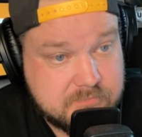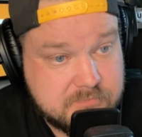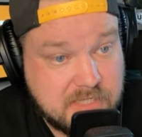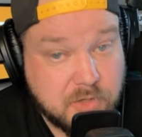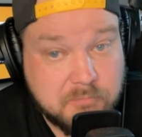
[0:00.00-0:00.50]

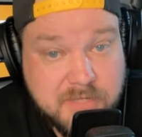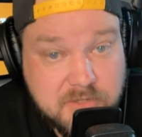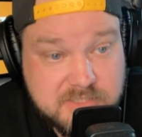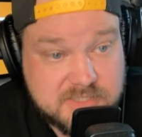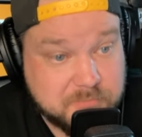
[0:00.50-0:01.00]
There are
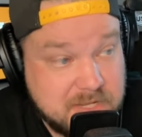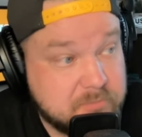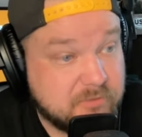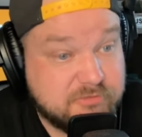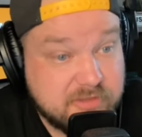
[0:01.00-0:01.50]
millions of
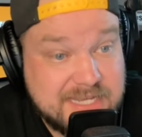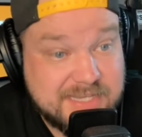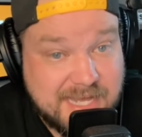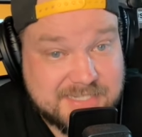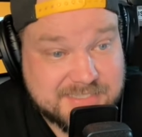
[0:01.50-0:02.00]
people fleeing
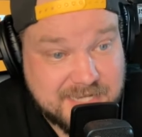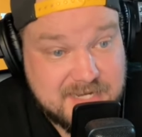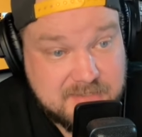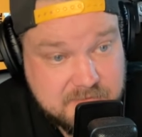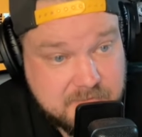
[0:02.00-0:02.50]
that state.